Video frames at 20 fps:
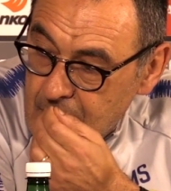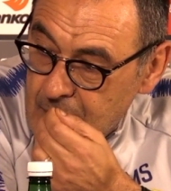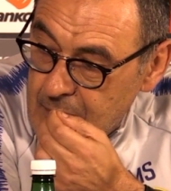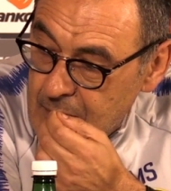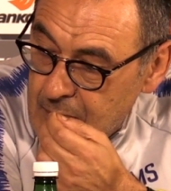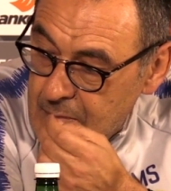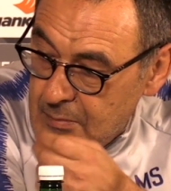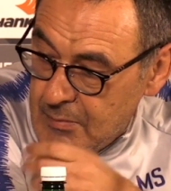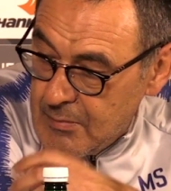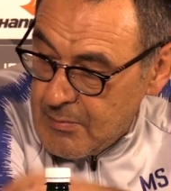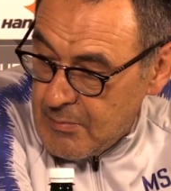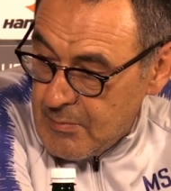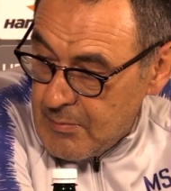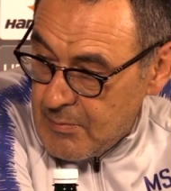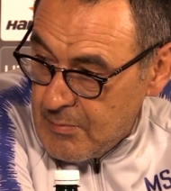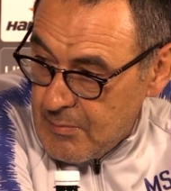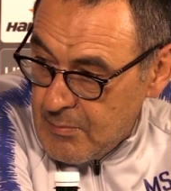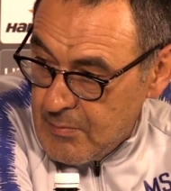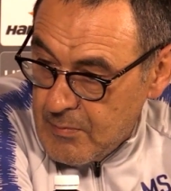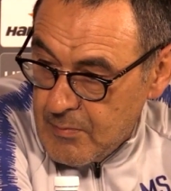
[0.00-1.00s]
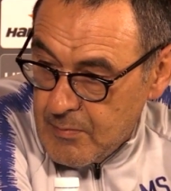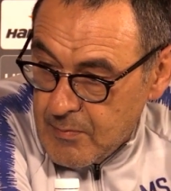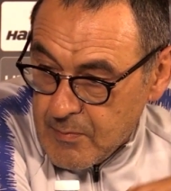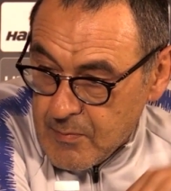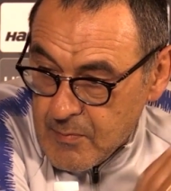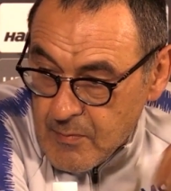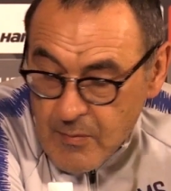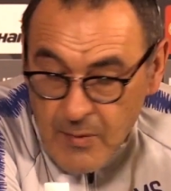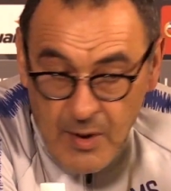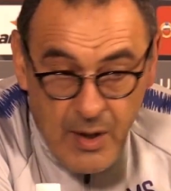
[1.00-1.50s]
discuss?
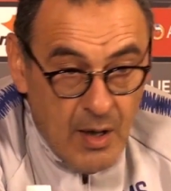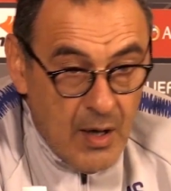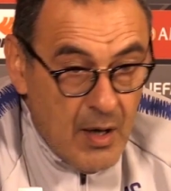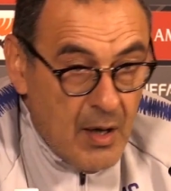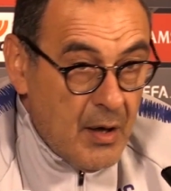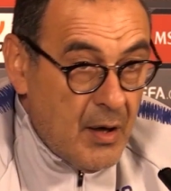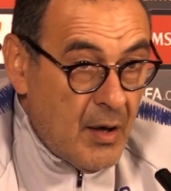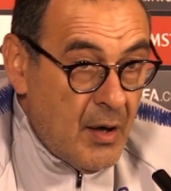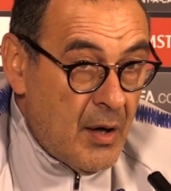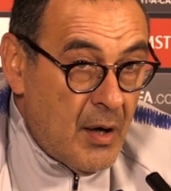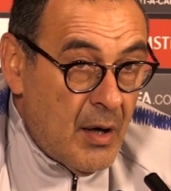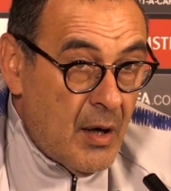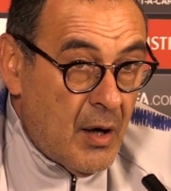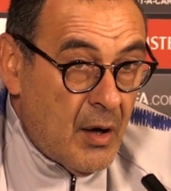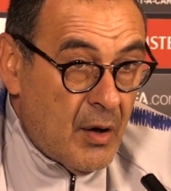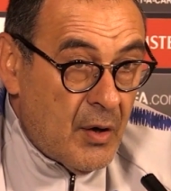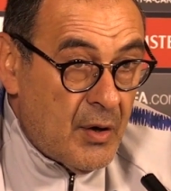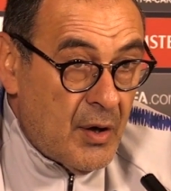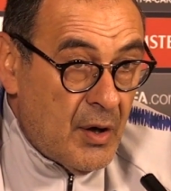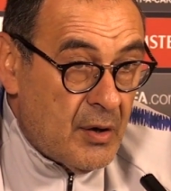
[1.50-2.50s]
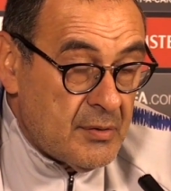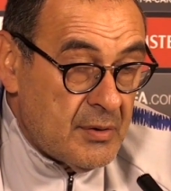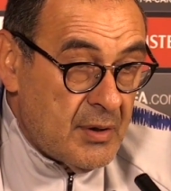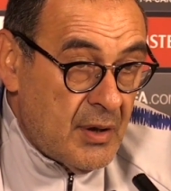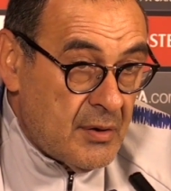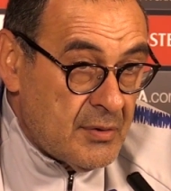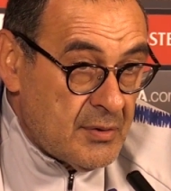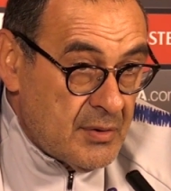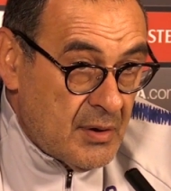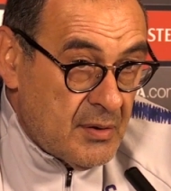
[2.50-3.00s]
No, no,
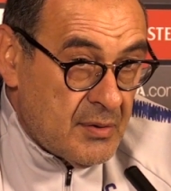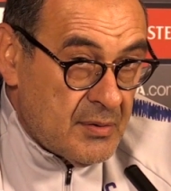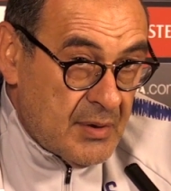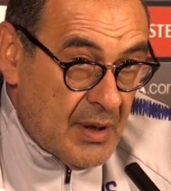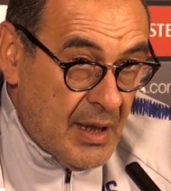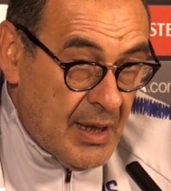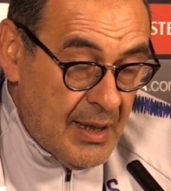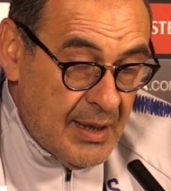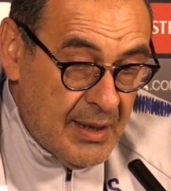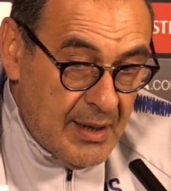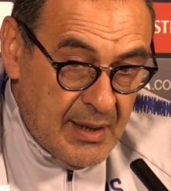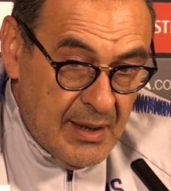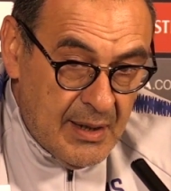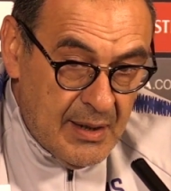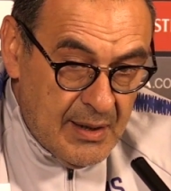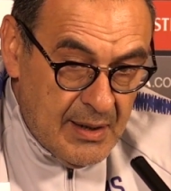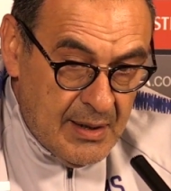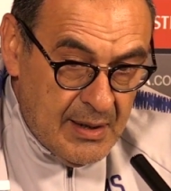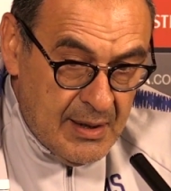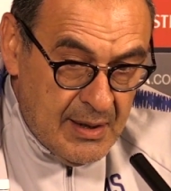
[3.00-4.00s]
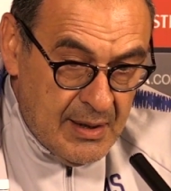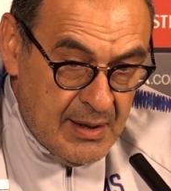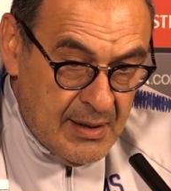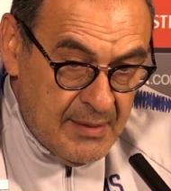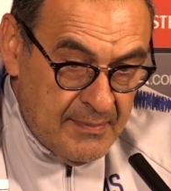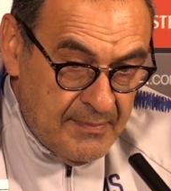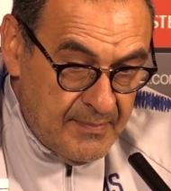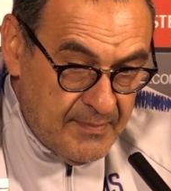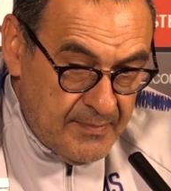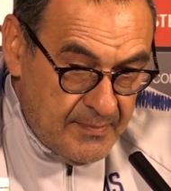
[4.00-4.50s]
no, no. Uh,
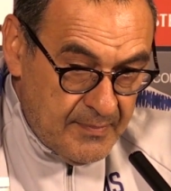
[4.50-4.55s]
uh,